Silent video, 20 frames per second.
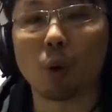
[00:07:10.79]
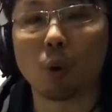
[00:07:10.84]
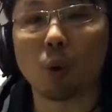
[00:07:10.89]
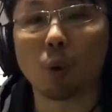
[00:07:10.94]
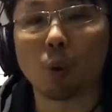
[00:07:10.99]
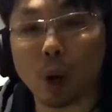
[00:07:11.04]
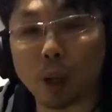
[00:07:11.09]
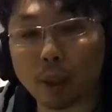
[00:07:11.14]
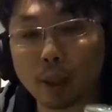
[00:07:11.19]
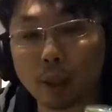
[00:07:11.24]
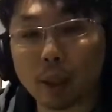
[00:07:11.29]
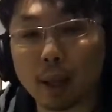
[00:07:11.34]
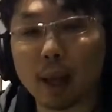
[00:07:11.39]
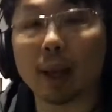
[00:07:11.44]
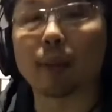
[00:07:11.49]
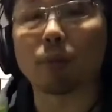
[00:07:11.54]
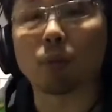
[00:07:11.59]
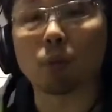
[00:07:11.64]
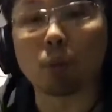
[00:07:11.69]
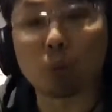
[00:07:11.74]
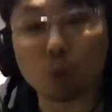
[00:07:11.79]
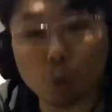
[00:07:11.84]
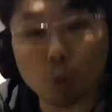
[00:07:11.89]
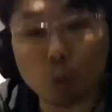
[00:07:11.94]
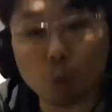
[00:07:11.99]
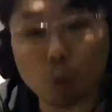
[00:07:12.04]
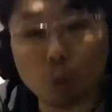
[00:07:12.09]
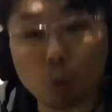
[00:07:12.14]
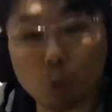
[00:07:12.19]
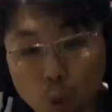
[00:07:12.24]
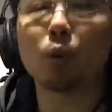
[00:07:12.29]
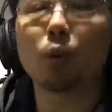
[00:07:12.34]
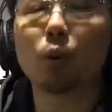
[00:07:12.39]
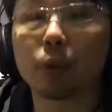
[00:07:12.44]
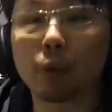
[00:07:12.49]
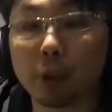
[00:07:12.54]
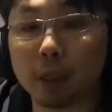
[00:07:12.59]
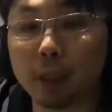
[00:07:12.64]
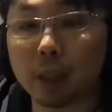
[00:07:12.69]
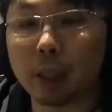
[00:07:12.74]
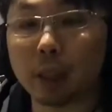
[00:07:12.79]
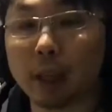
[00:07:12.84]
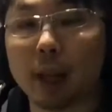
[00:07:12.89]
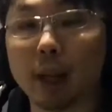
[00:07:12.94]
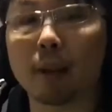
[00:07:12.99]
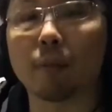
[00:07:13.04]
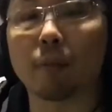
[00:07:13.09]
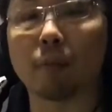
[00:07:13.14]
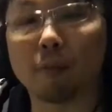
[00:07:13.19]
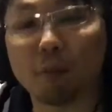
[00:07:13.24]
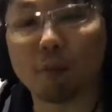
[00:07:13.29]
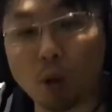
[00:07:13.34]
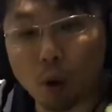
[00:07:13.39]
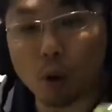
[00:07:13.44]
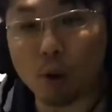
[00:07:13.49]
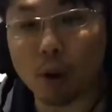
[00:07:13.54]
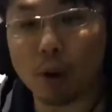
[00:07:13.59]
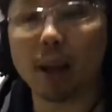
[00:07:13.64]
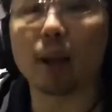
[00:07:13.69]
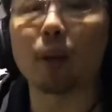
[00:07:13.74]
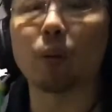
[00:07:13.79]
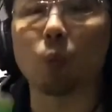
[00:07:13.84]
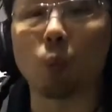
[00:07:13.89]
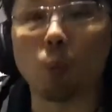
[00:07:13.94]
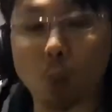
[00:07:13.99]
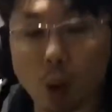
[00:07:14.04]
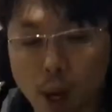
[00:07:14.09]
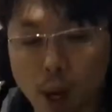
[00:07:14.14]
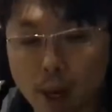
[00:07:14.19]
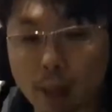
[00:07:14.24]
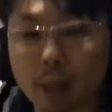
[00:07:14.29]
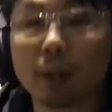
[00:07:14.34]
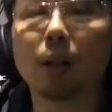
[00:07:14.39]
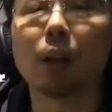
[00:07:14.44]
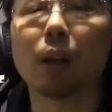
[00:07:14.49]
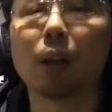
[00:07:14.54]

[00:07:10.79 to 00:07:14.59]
1 and 2, 3 and 4 and 1,